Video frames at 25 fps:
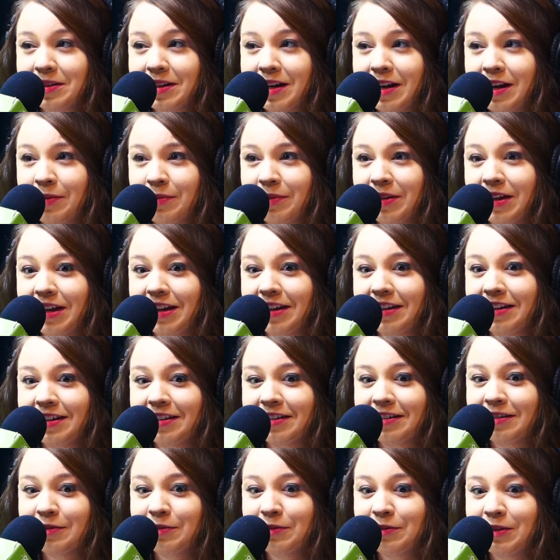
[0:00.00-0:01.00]
And I'm like,
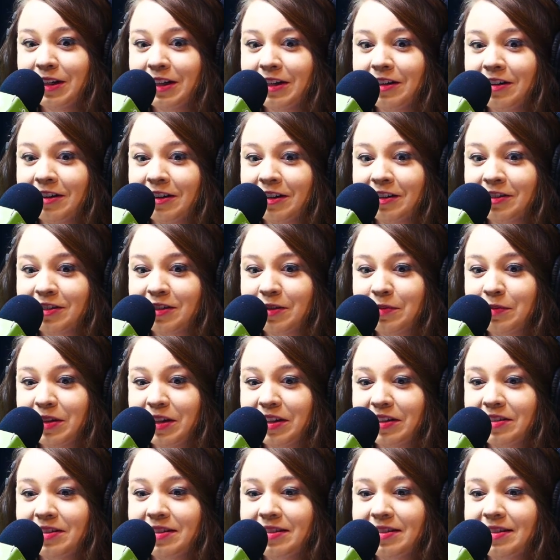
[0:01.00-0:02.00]
oh my gosh, I'm like
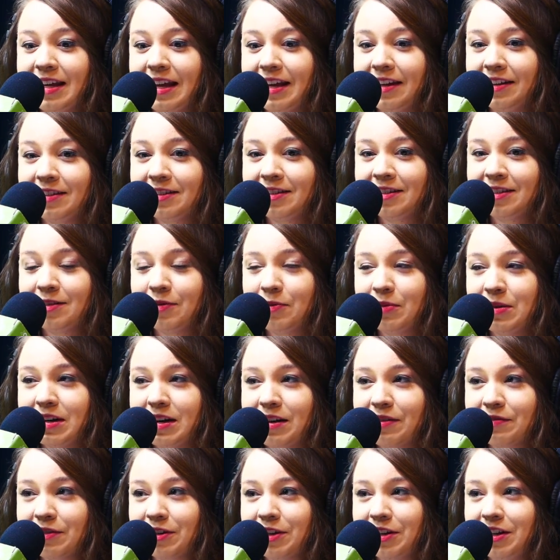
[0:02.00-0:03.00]
synced
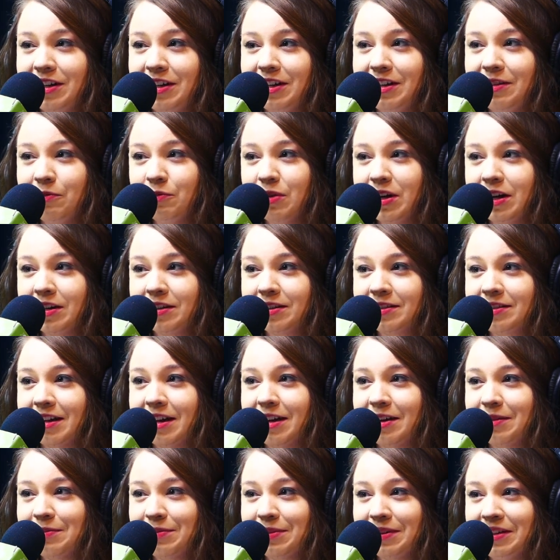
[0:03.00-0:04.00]
whenever he wakes
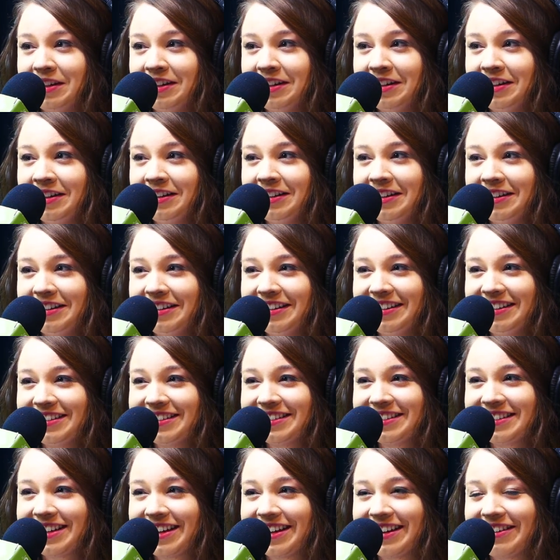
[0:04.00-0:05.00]
up. It's
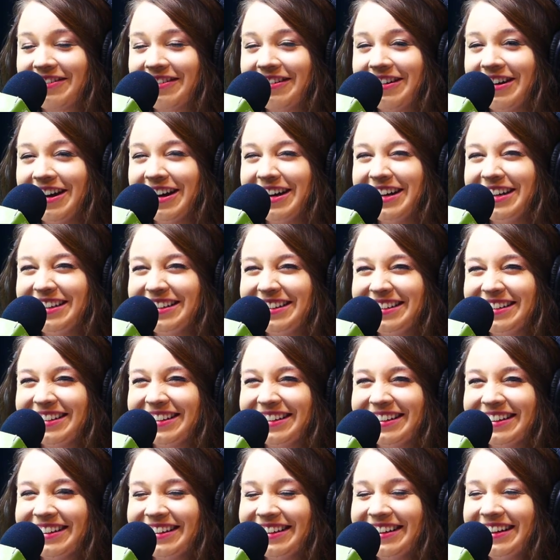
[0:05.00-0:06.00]
like, what?
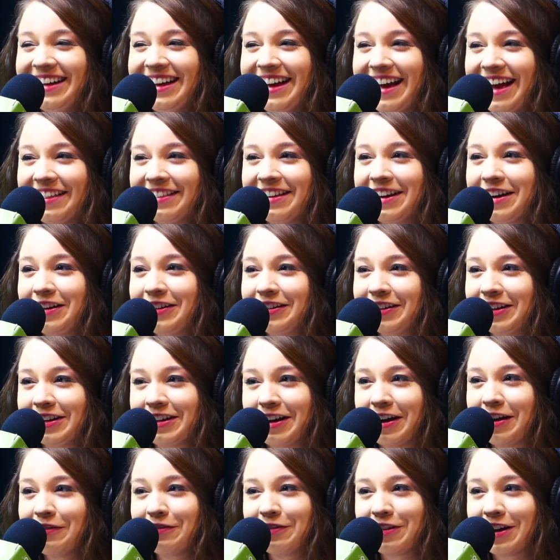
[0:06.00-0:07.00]
And then I'll look
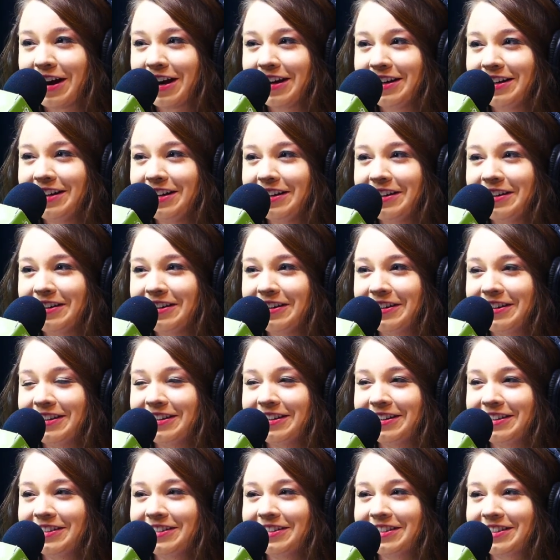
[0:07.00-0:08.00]
over at you and
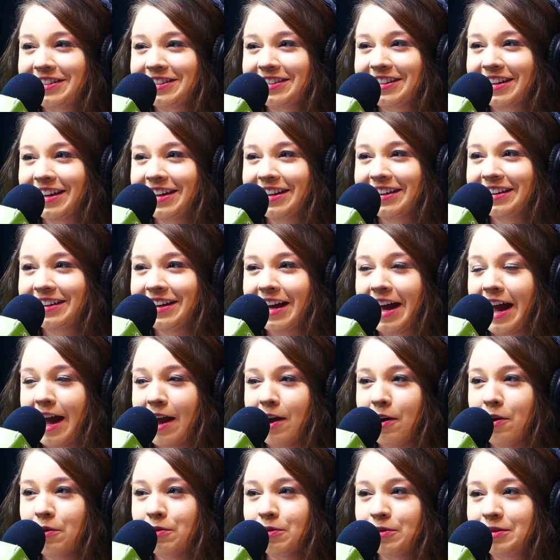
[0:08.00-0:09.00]
you're just like
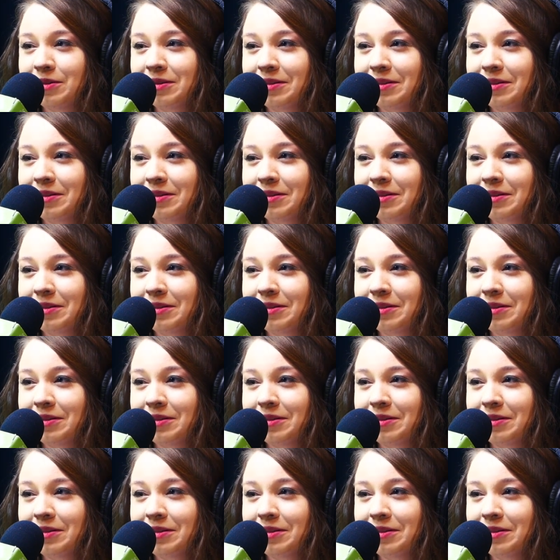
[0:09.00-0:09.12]
out.